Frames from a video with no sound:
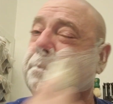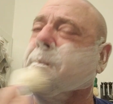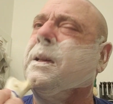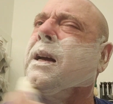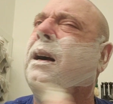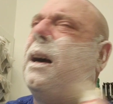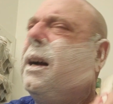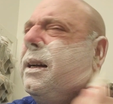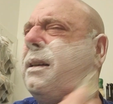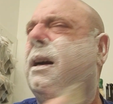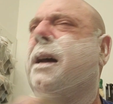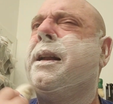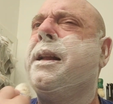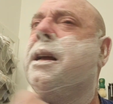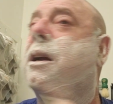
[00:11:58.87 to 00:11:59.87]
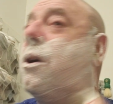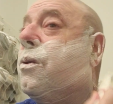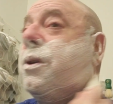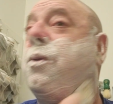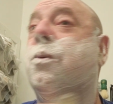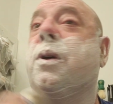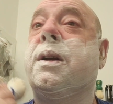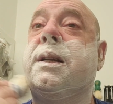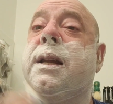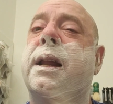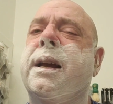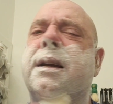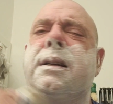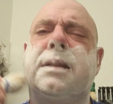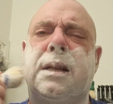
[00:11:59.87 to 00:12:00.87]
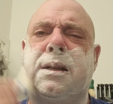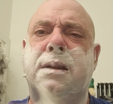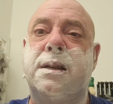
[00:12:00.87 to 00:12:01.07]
Yeah, I didn't go into work today because it's